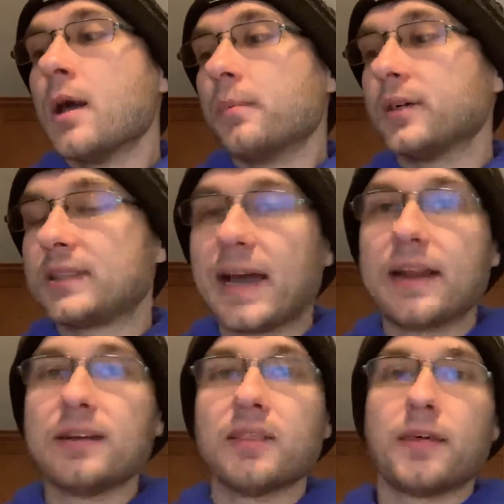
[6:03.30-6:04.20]
But
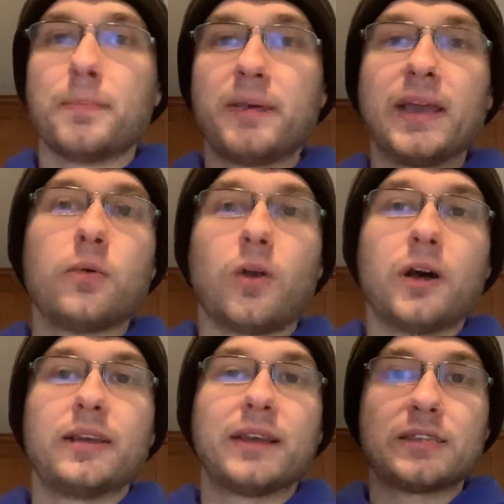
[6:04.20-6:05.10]
then the big
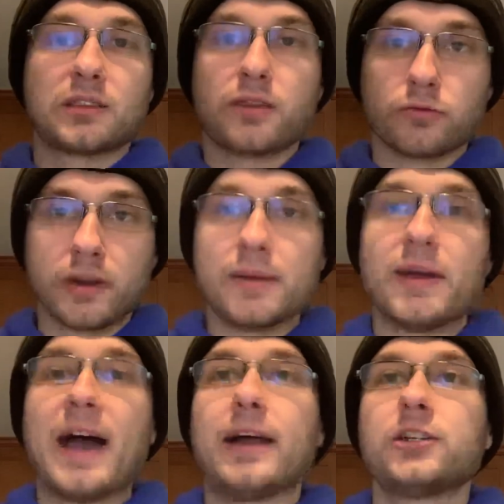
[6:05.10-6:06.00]
one is the
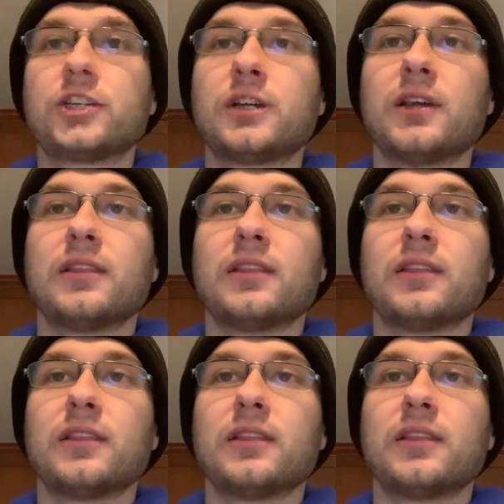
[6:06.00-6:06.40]
rematch.